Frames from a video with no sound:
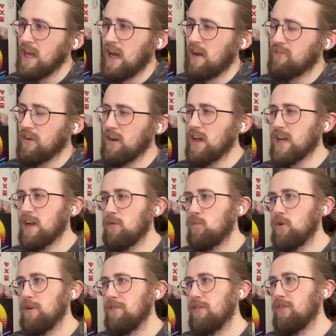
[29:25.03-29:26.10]
I feel like I
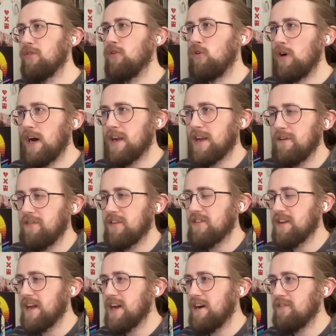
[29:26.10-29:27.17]
would have thought I'd give this
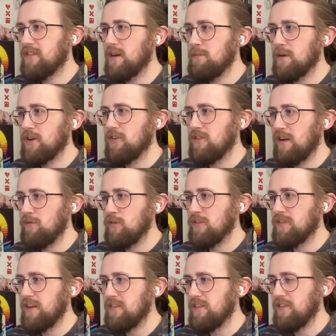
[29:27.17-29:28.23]
an 8 out of 10, because everyone
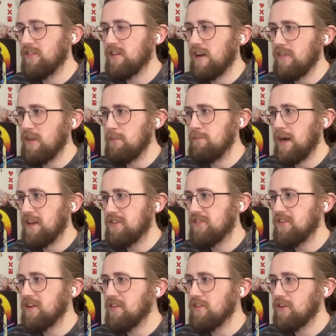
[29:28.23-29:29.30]
says this is, like, the best
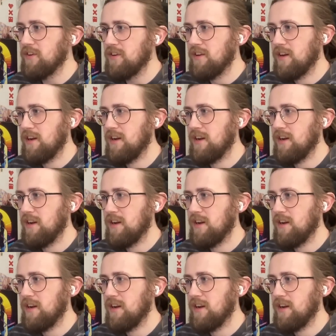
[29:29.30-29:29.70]
season.